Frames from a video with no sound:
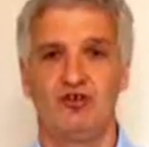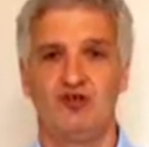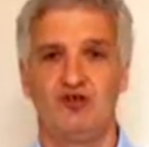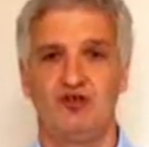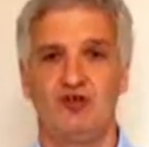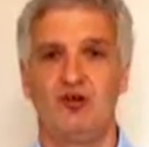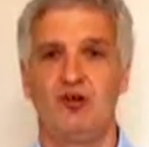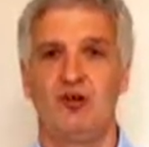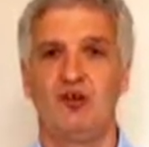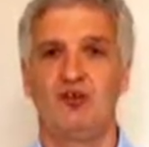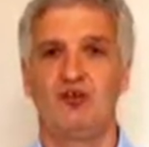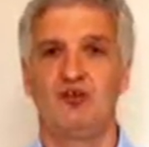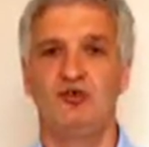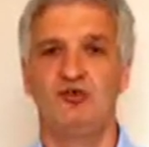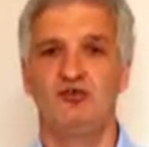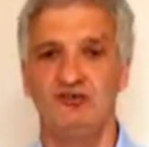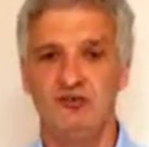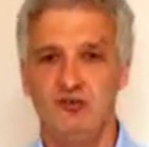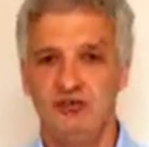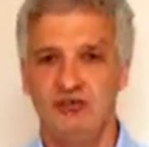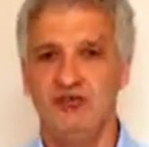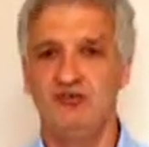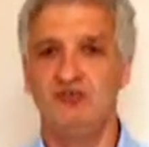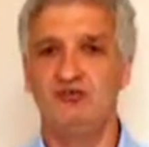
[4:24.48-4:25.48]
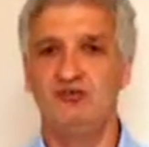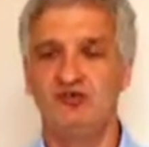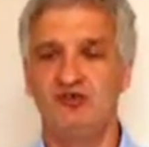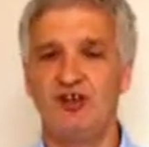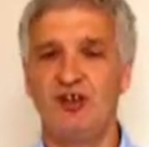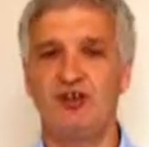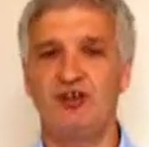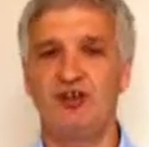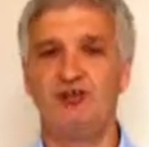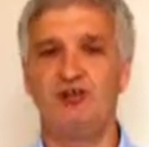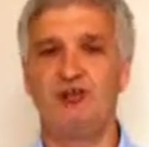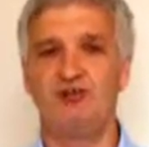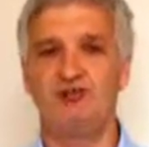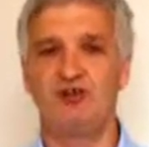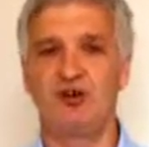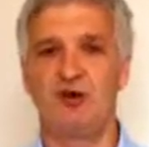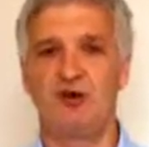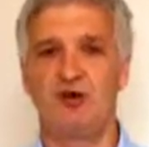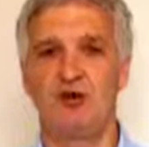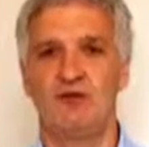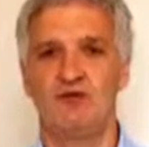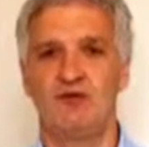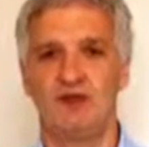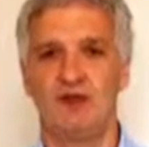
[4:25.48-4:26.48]
So you need to take
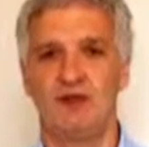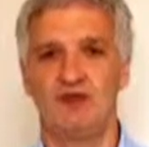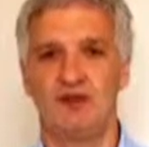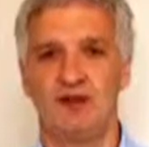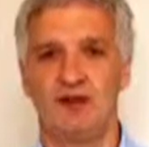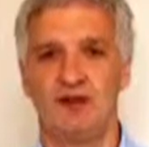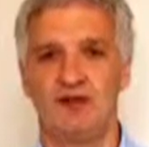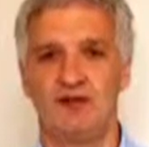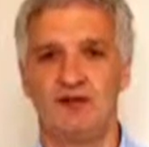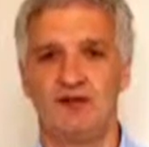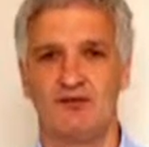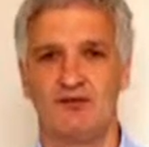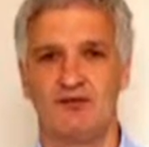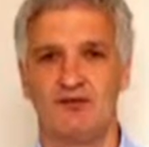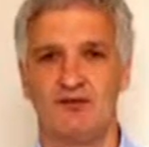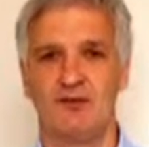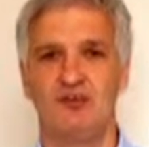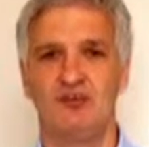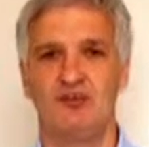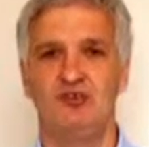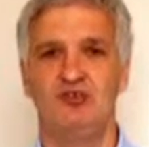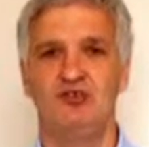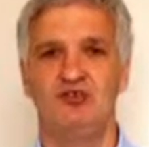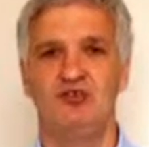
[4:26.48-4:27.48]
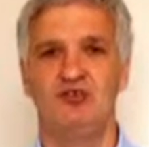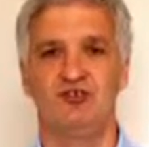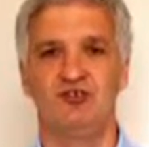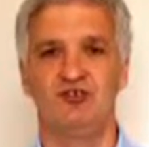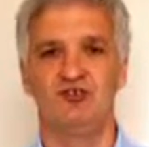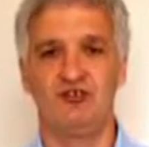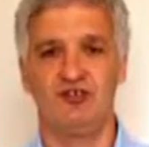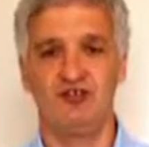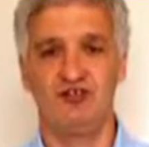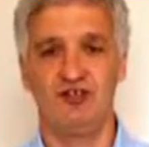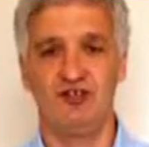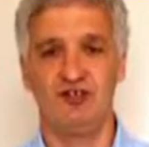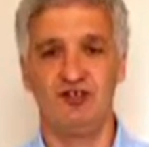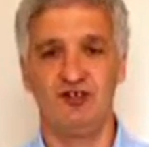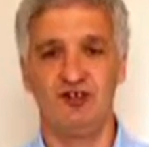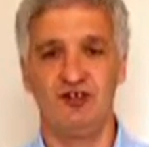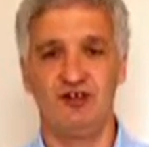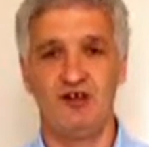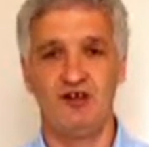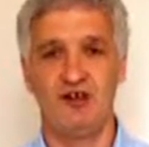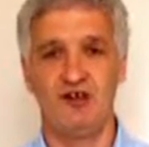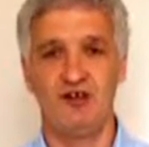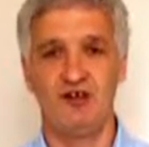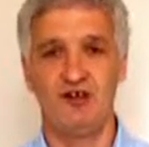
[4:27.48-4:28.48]
control of your breath. You need to
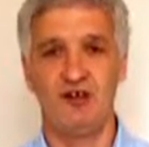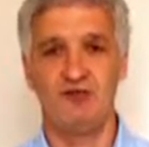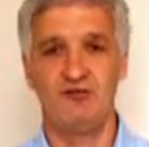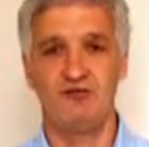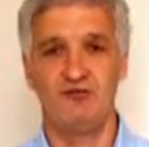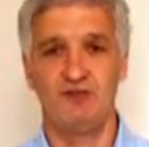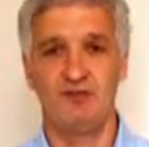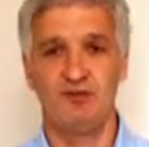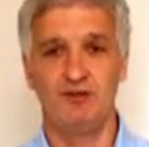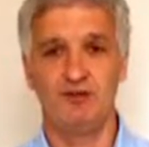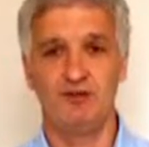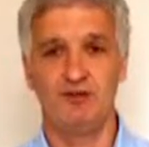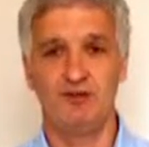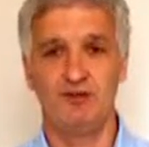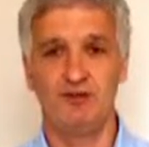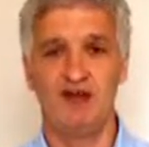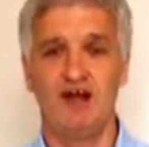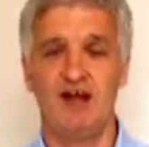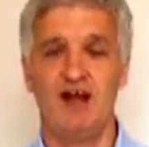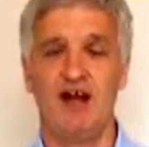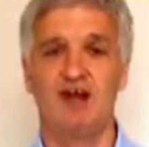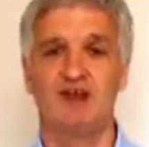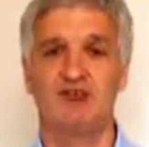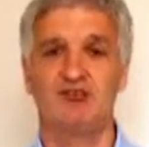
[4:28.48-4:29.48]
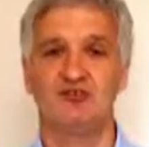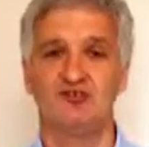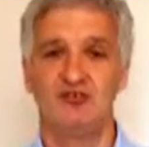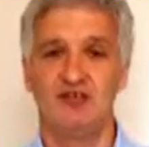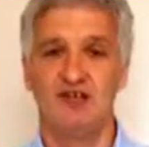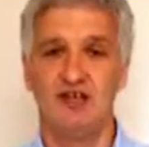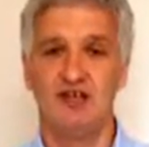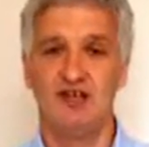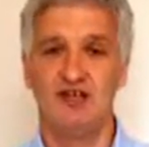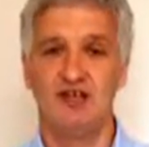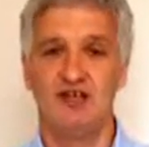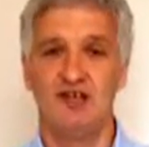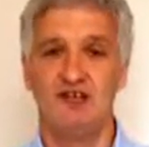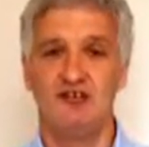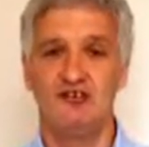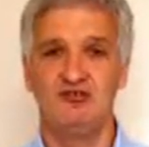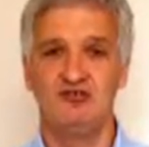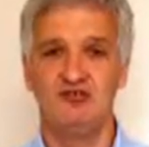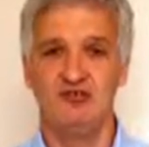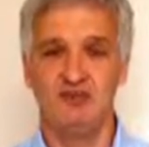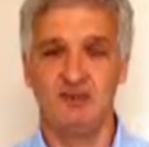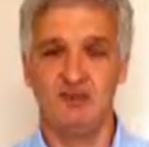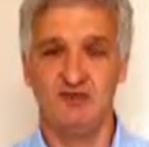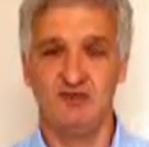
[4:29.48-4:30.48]
sit comfortably and take
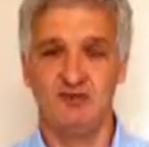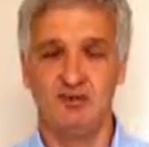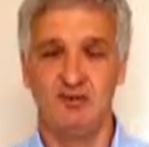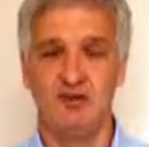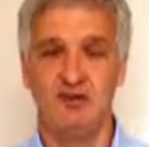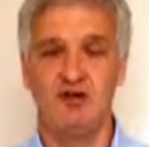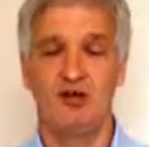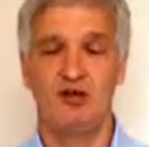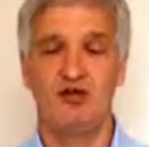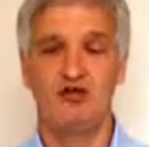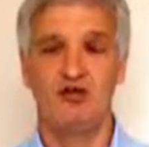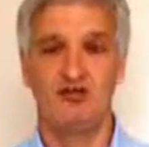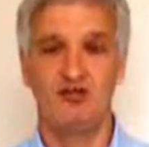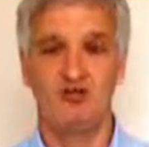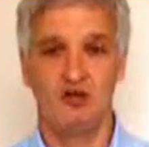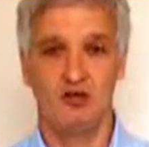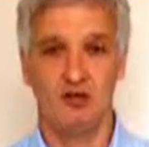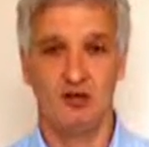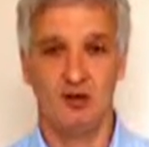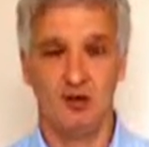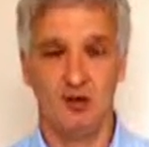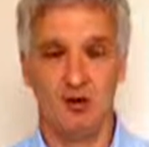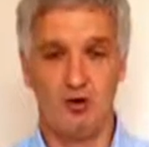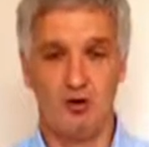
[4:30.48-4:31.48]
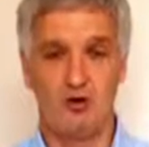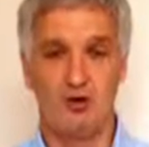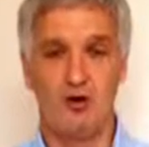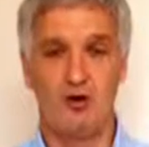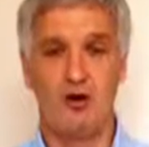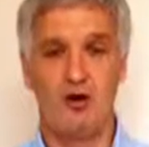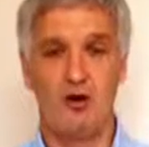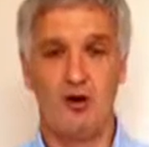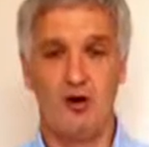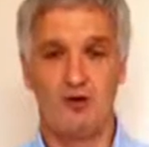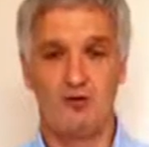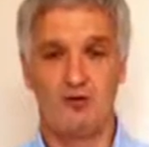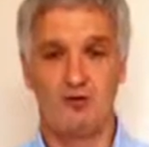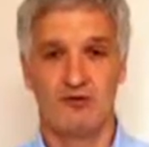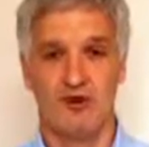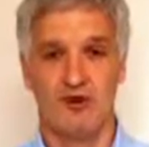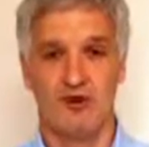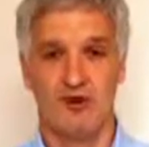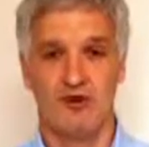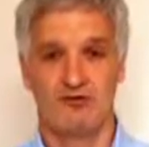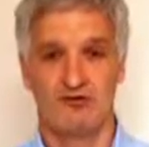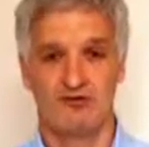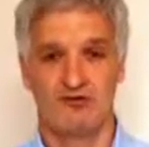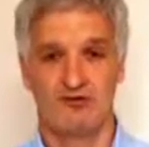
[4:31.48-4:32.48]
deep, slow
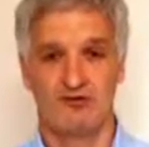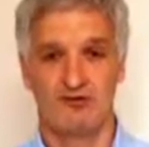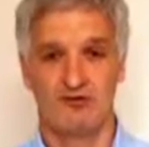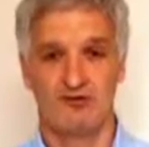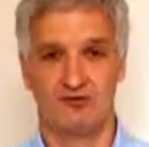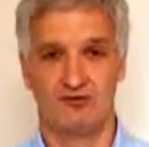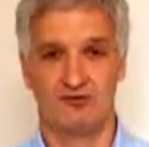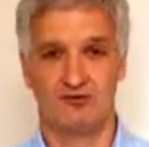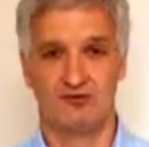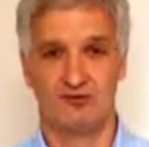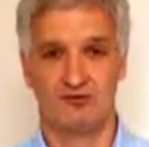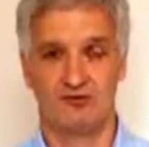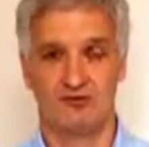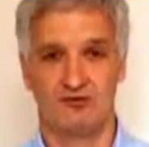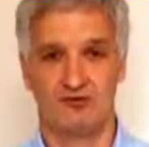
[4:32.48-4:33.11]
breaths.